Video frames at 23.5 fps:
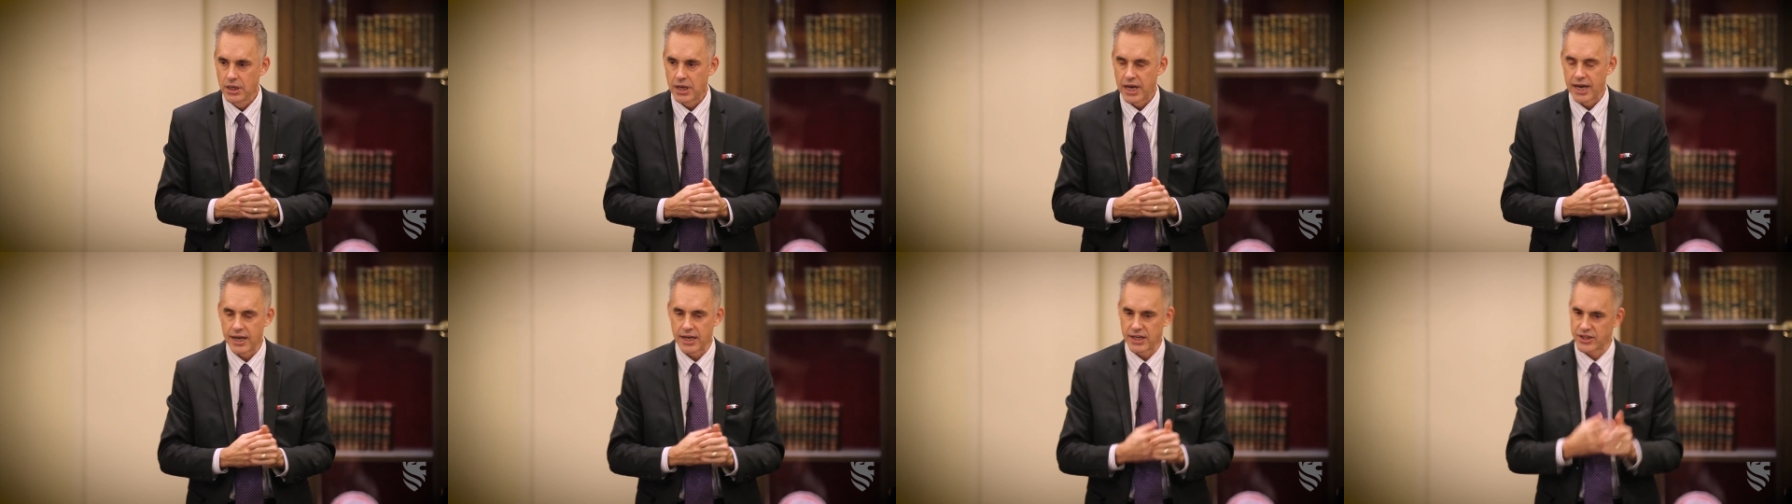
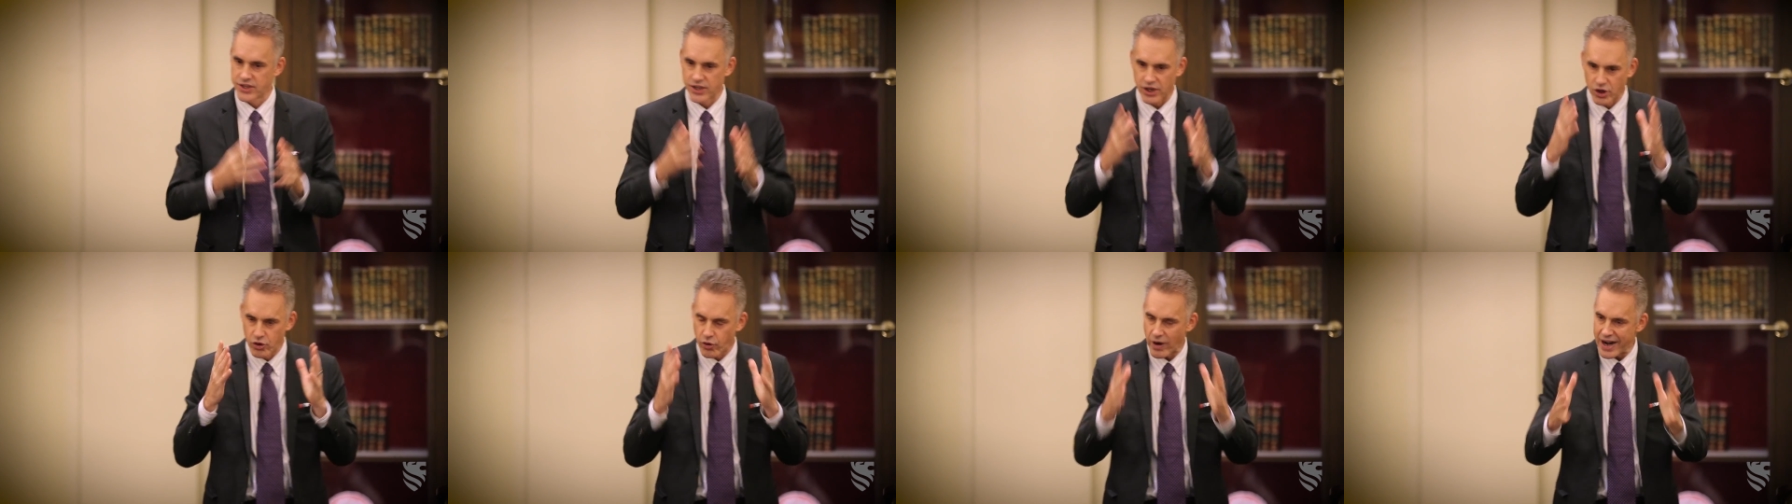And
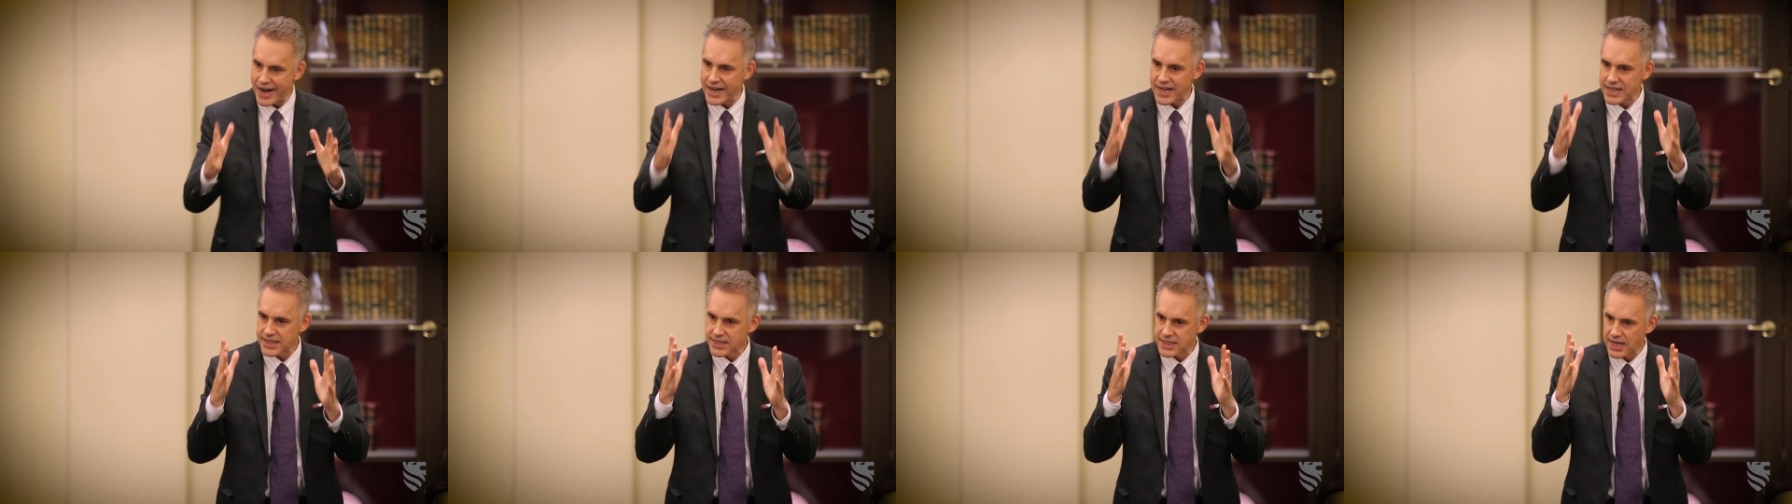it's the
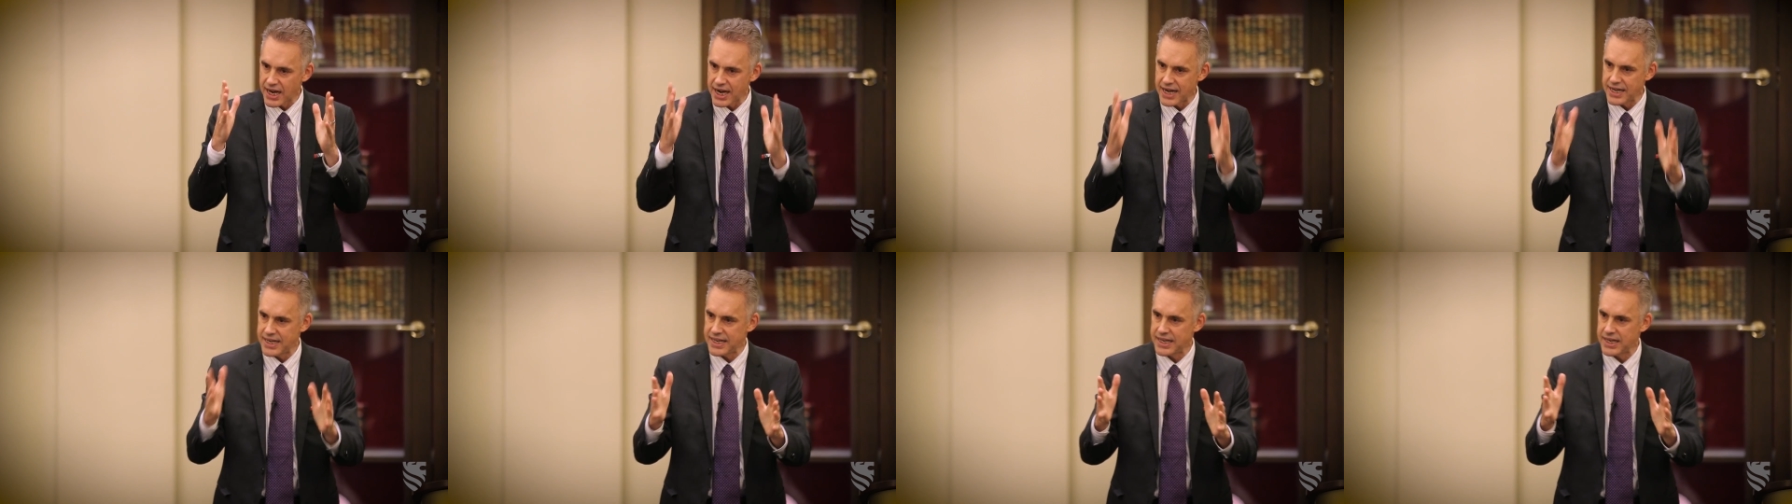greatest
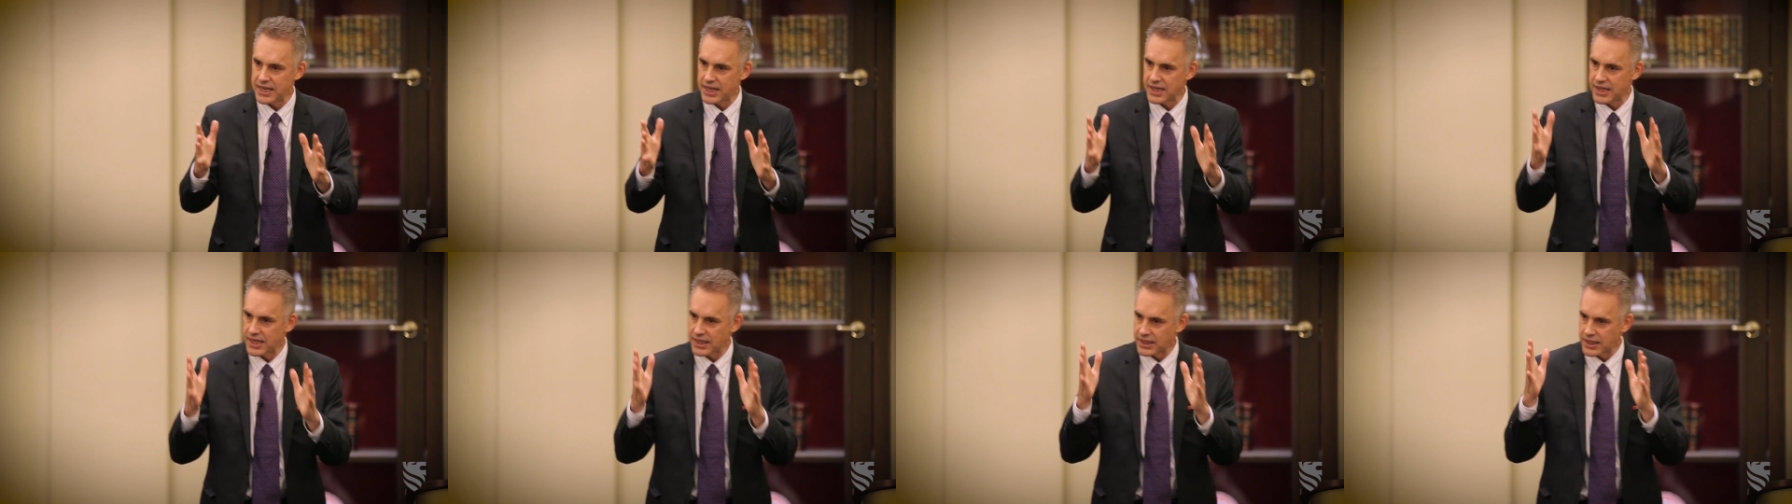
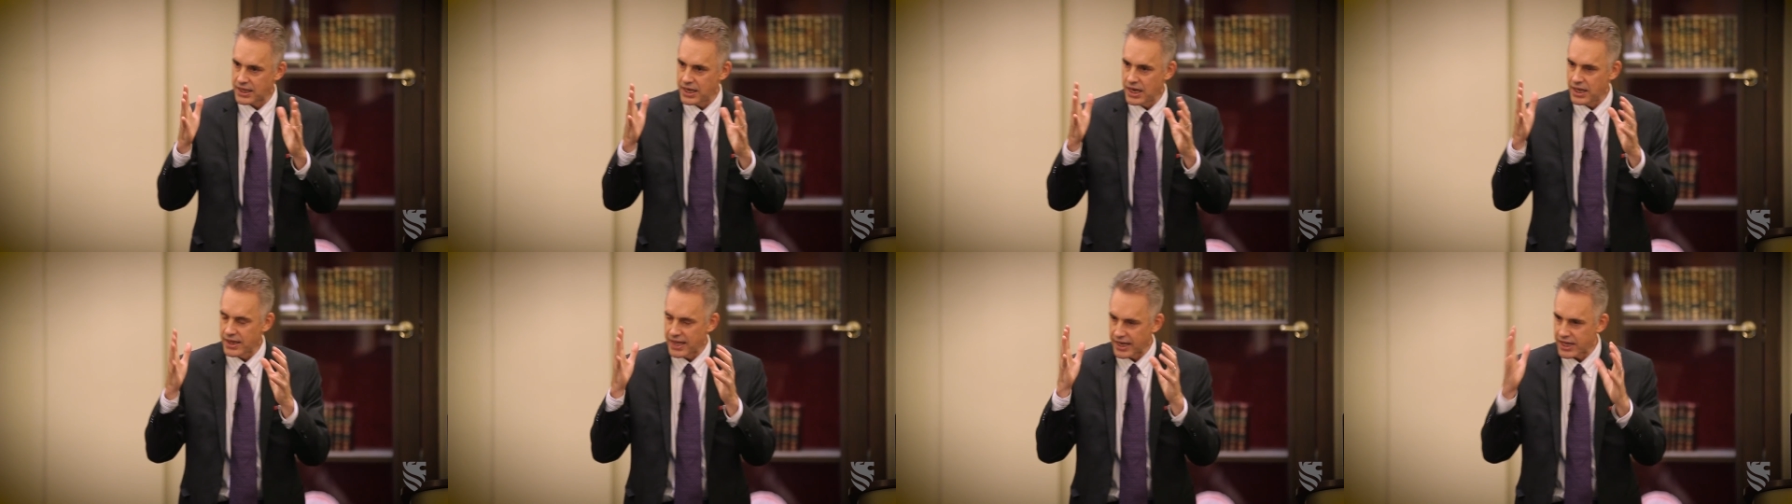idea
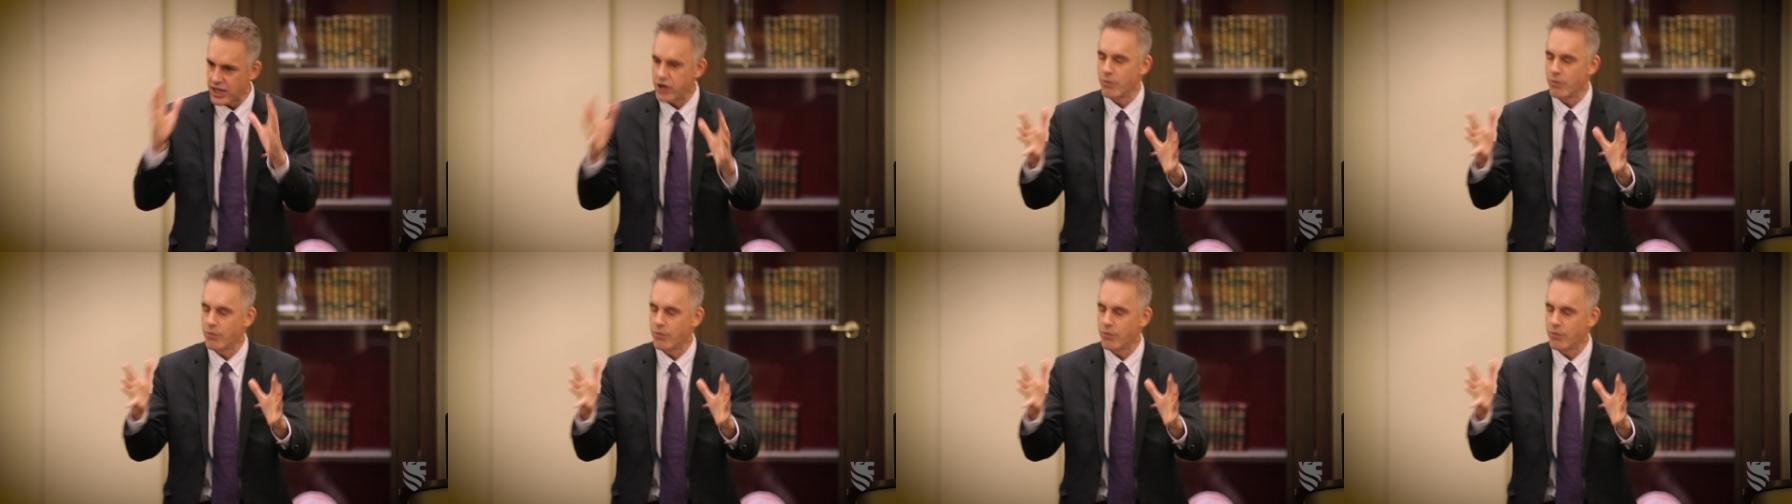that